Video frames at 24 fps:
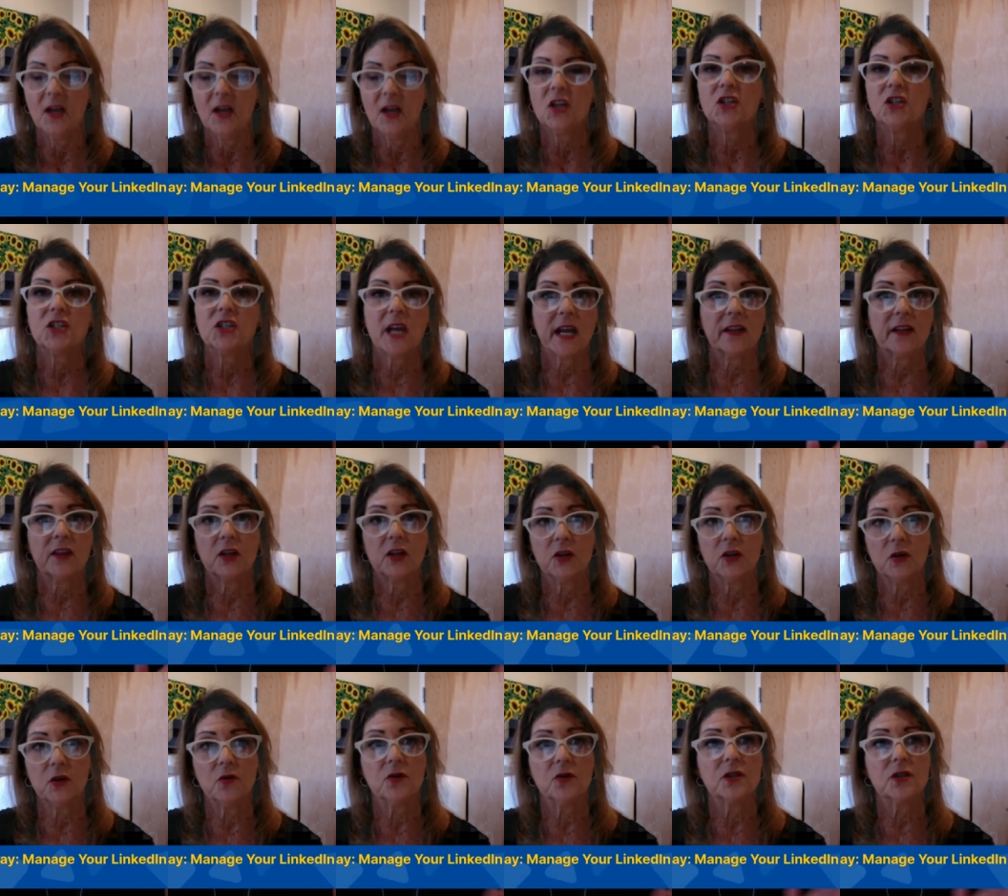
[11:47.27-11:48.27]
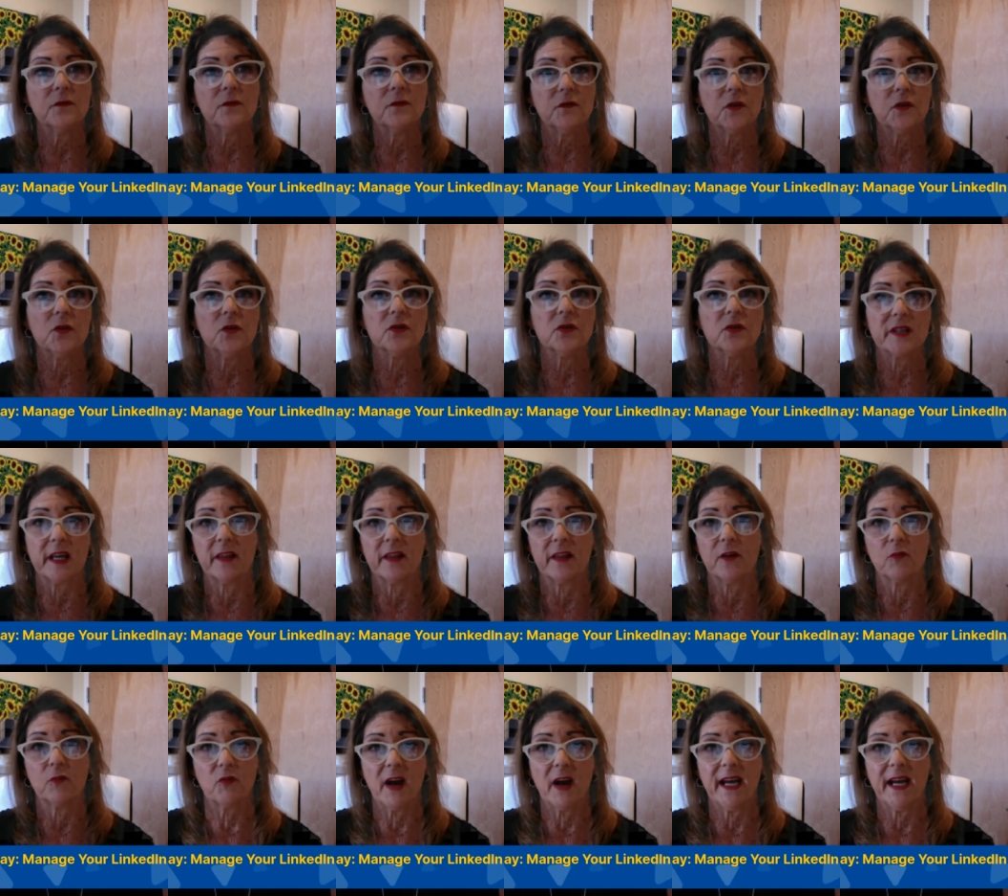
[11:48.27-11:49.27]
Check the news and views on the
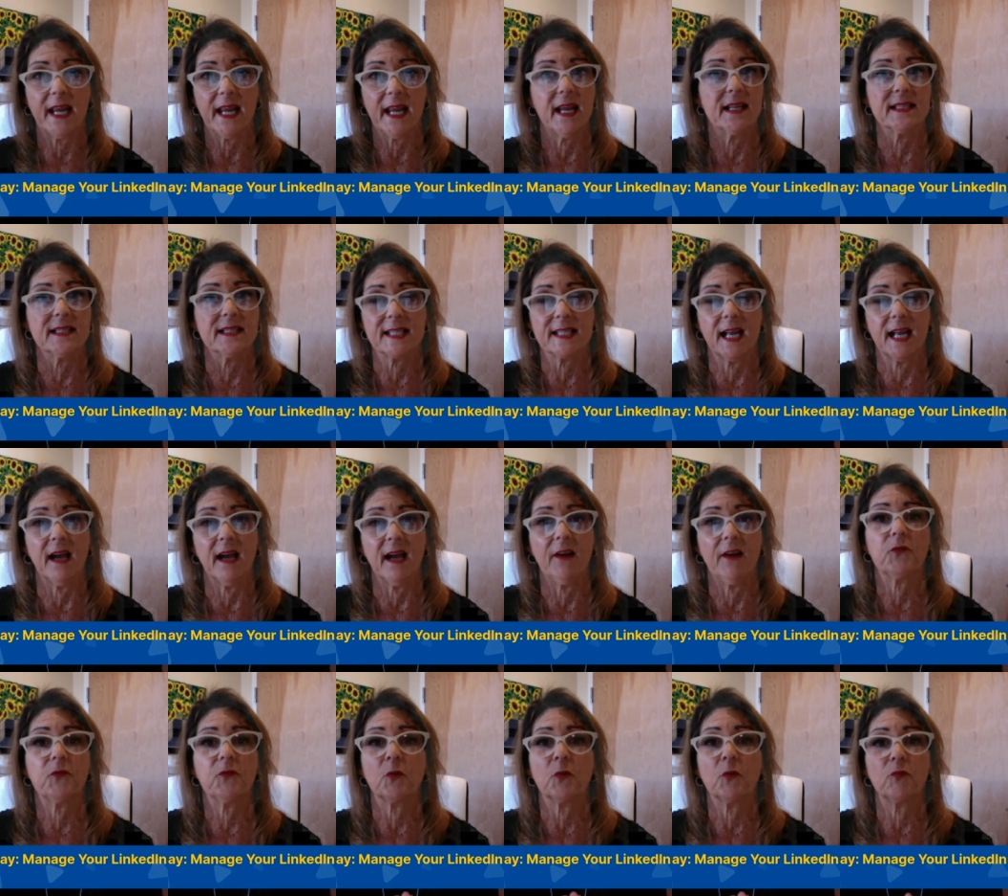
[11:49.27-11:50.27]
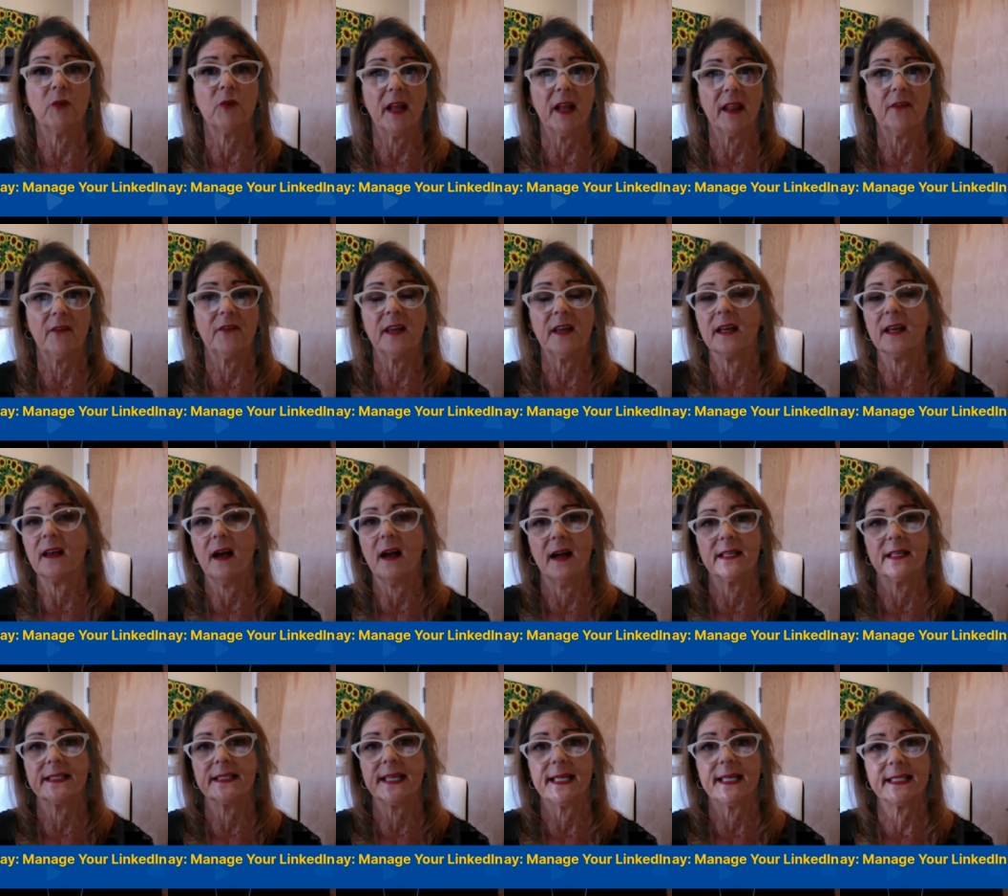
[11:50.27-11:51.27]
right hand side for relevant
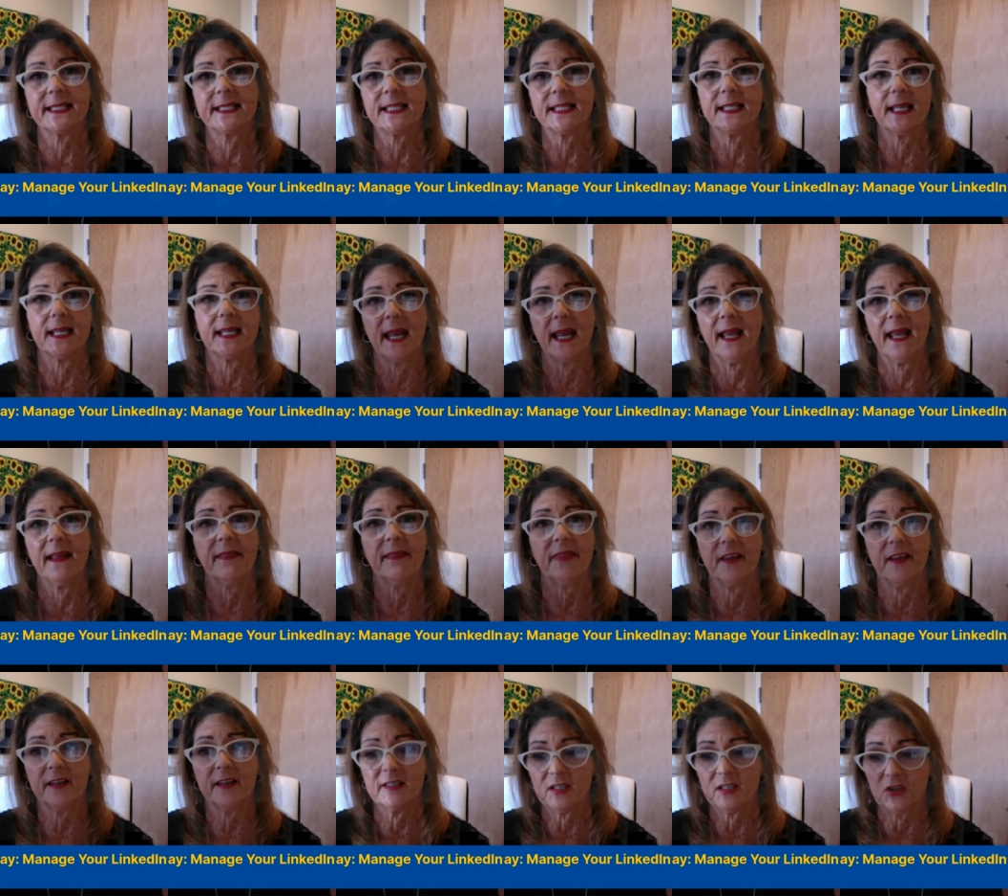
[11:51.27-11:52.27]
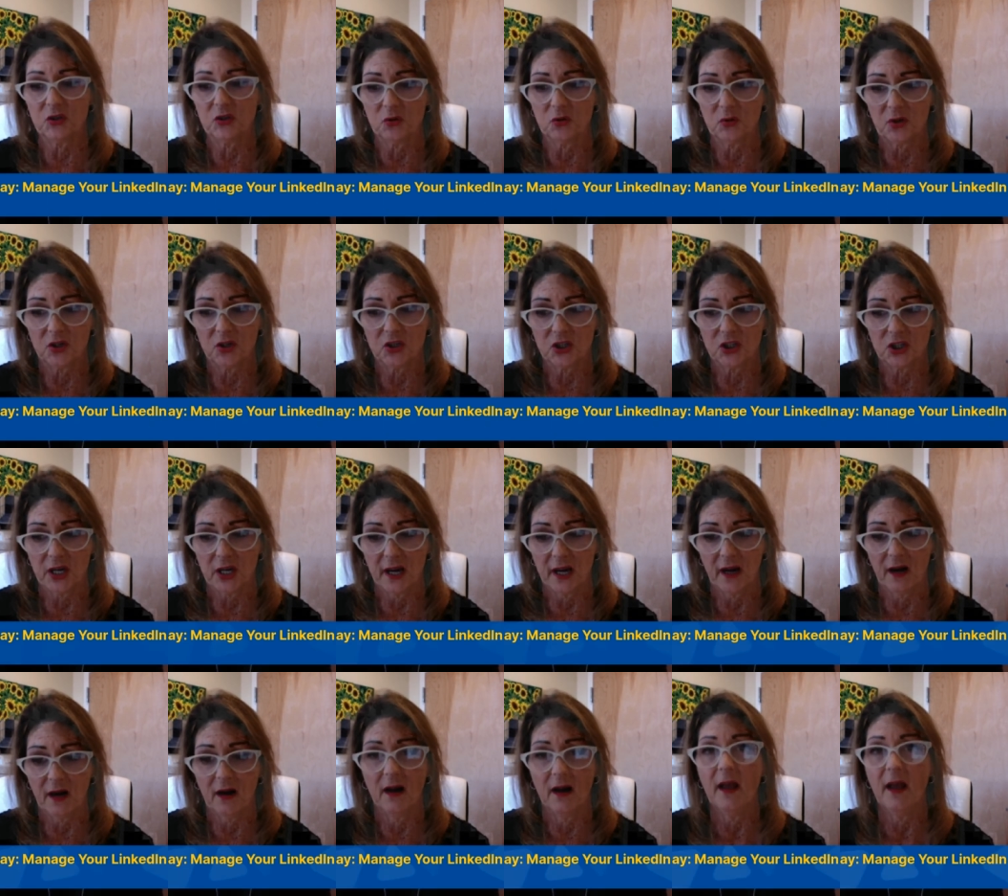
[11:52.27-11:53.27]
content to today and things that you can
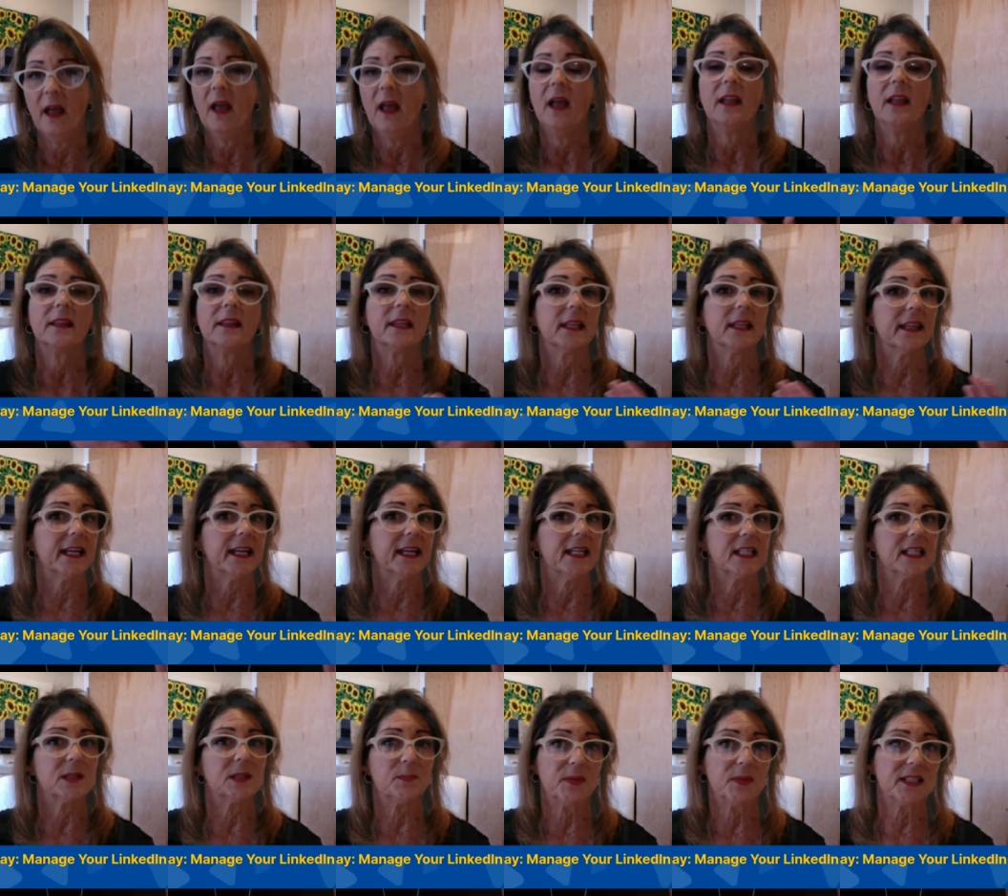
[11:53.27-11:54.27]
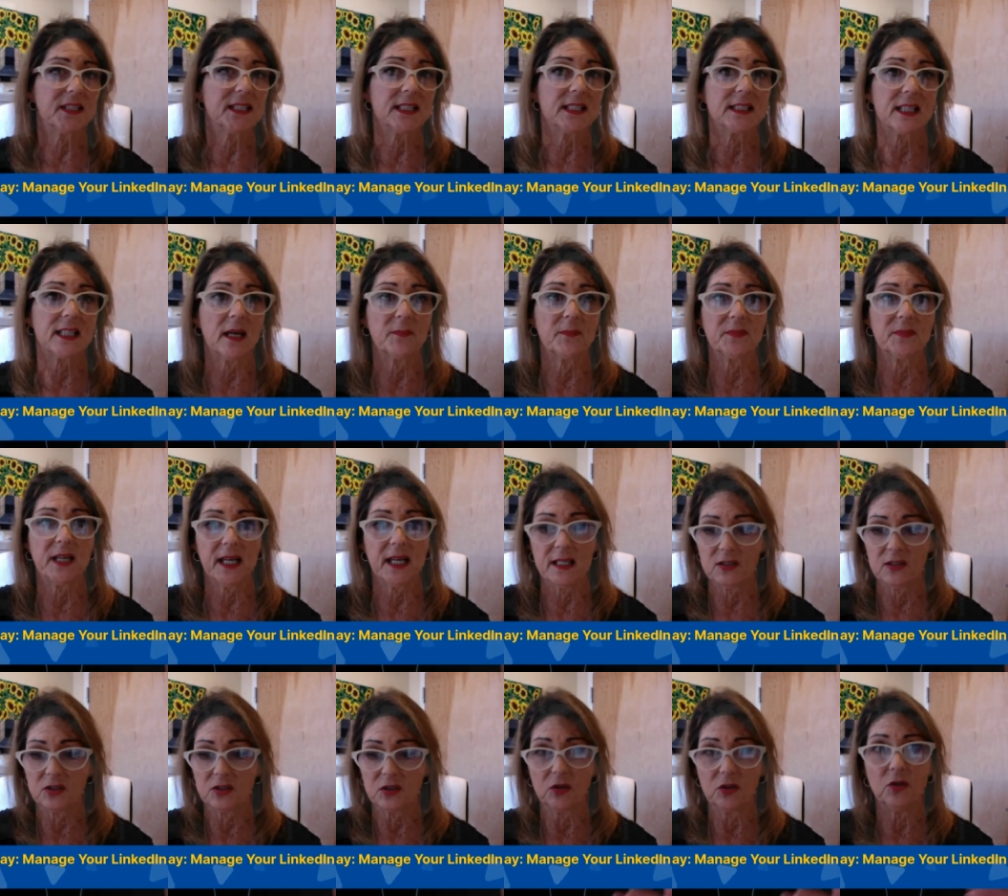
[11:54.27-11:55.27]
share, the latest business
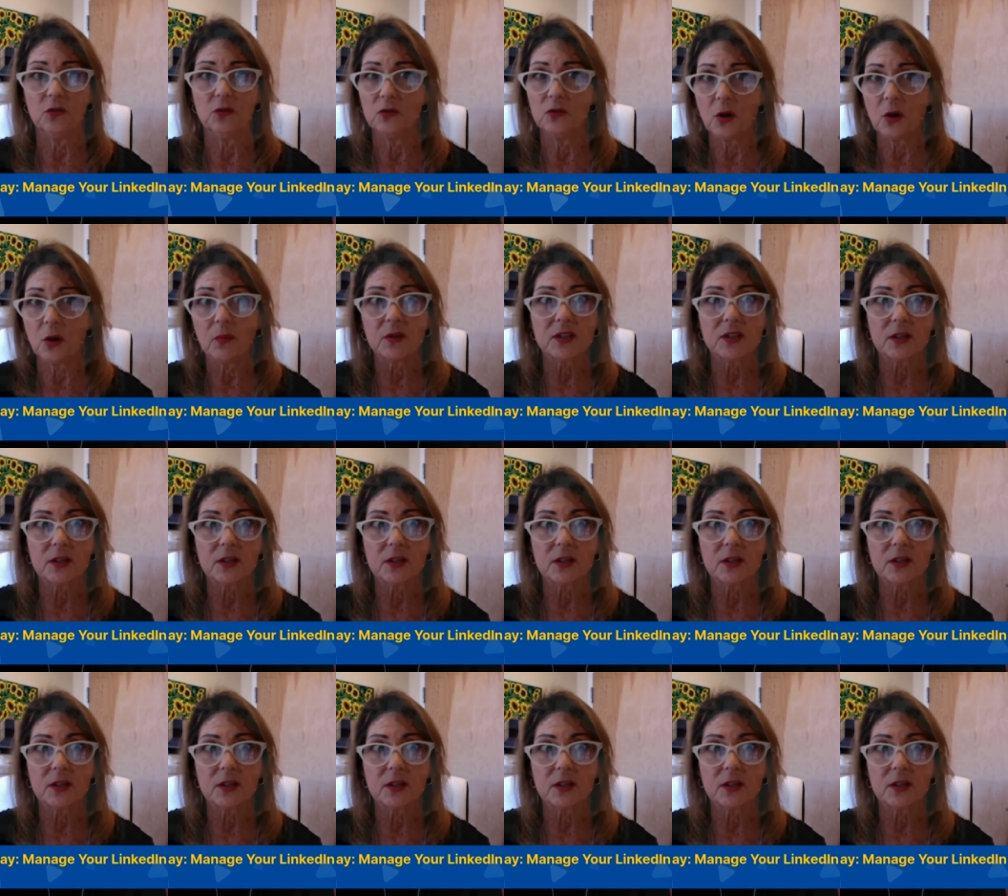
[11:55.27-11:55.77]
updates so you know what's